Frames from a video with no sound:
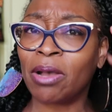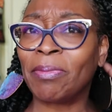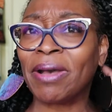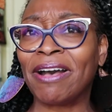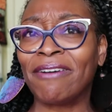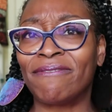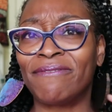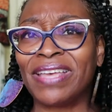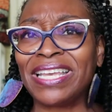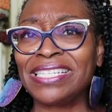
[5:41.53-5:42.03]

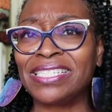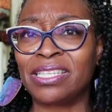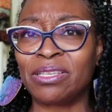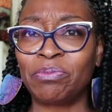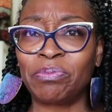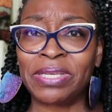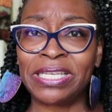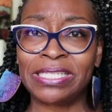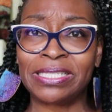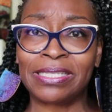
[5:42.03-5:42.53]
about
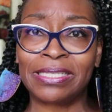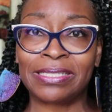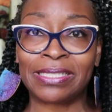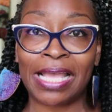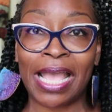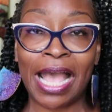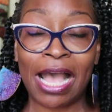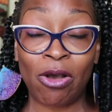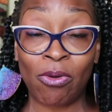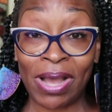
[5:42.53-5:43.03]
facing pieces
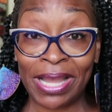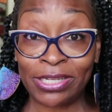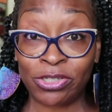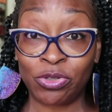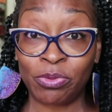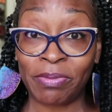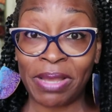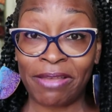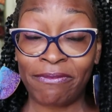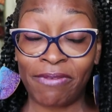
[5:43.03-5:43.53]
and how I
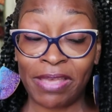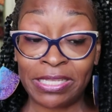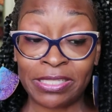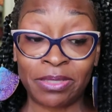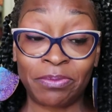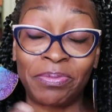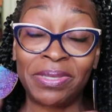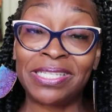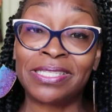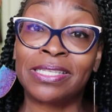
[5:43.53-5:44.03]
do my
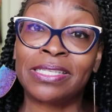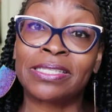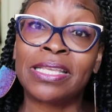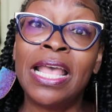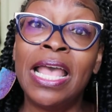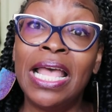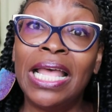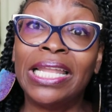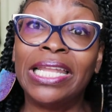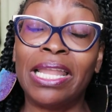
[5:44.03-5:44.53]
facing pieces,
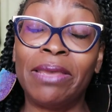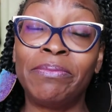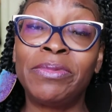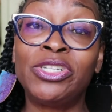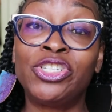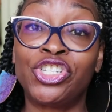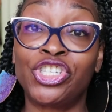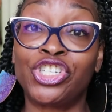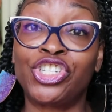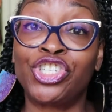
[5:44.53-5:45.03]
let me
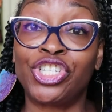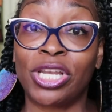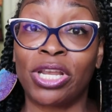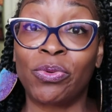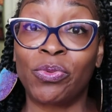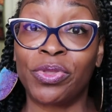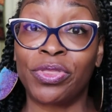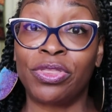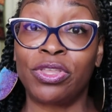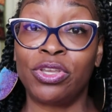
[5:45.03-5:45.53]
just share
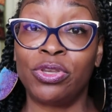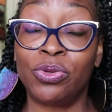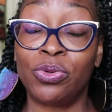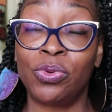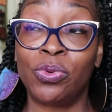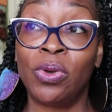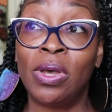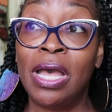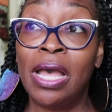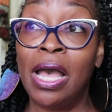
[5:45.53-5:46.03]
with
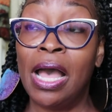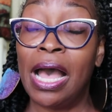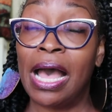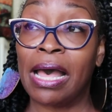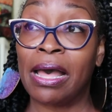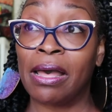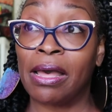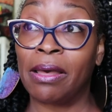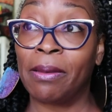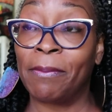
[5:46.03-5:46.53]
you,
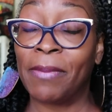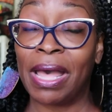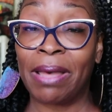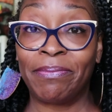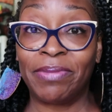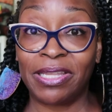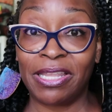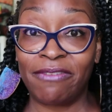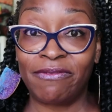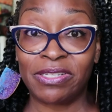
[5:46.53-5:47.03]
I
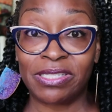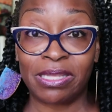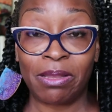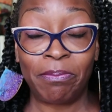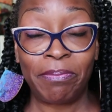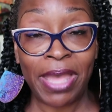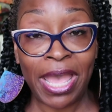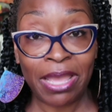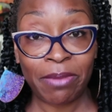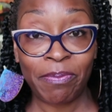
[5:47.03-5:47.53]
believe it's the
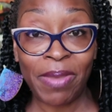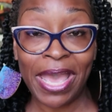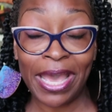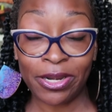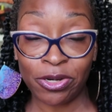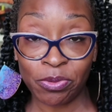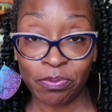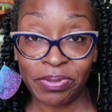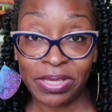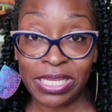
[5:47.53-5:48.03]
back
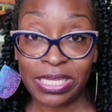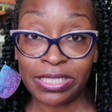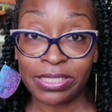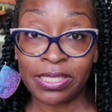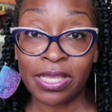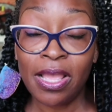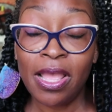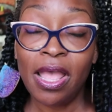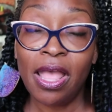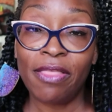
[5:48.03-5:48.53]
pattern
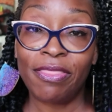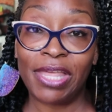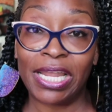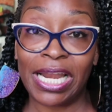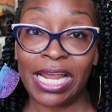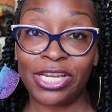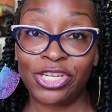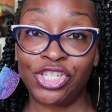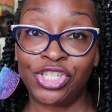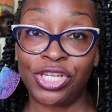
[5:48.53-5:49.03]
piece that
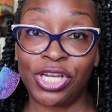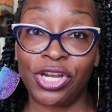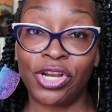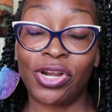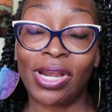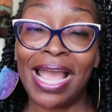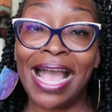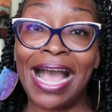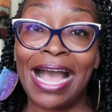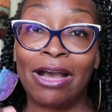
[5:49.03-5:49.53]
I
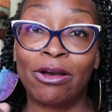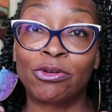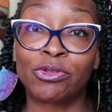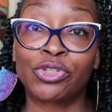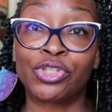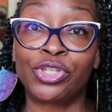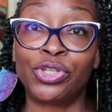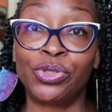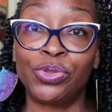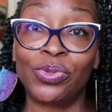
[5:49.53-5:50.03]
shared, how
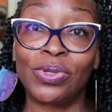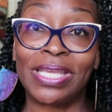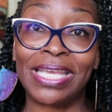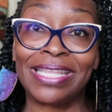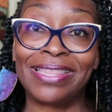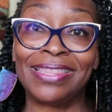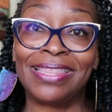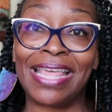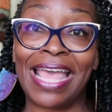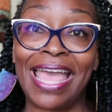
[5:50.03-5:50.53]
to
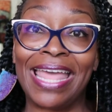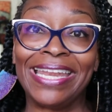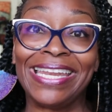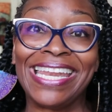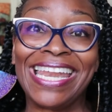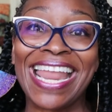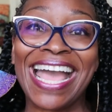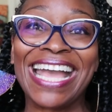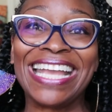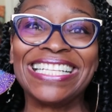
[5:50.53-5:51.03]
get that
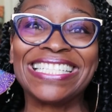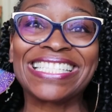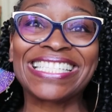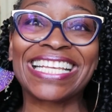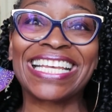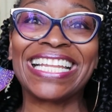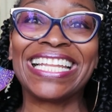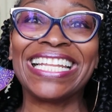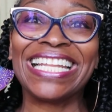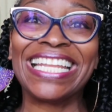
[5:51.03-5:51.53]
nice
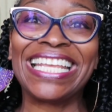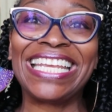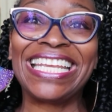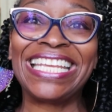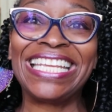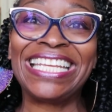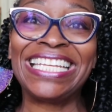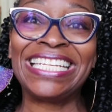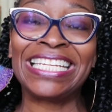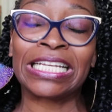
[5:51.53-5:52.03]

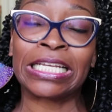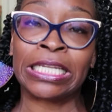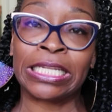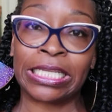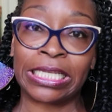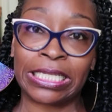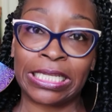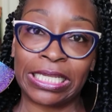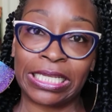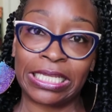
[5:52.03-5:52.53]
clean
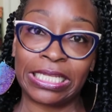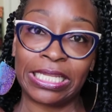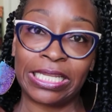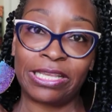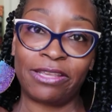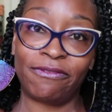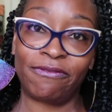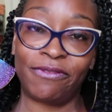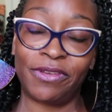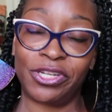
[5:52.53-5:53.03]

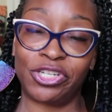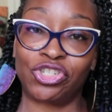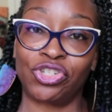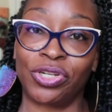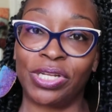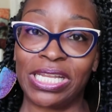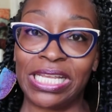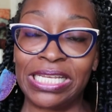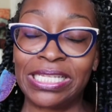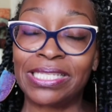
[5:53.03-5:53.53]
finish
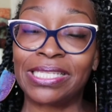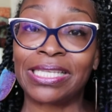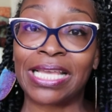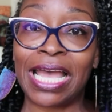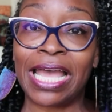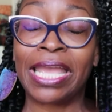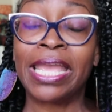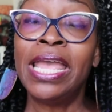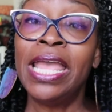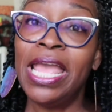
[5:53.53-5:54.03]
on the
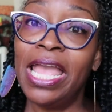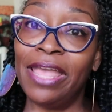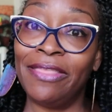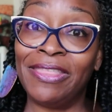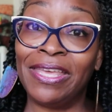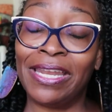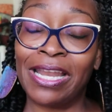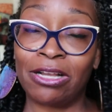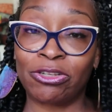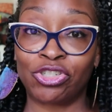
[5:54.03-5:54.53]
inside, and
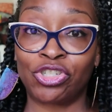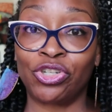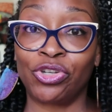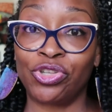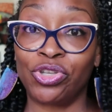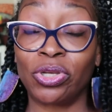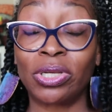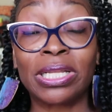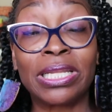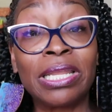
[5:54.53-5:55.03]
then I'll show
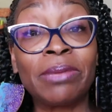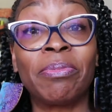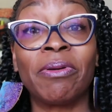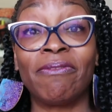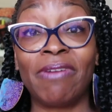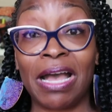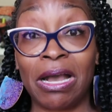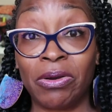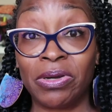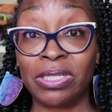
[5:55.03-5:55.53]
you a clip
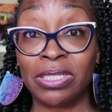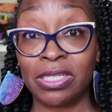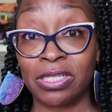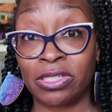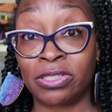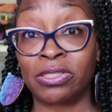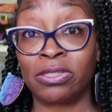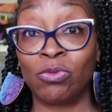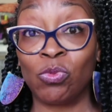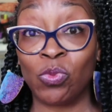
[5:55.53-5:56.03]
of how it
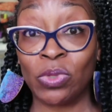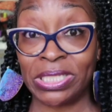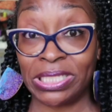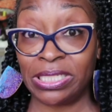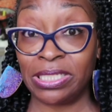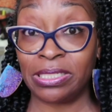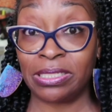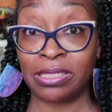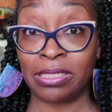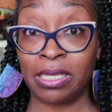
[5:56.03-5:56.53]
looks
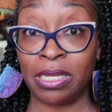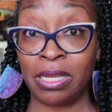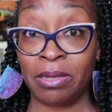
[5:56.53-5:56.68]
once it's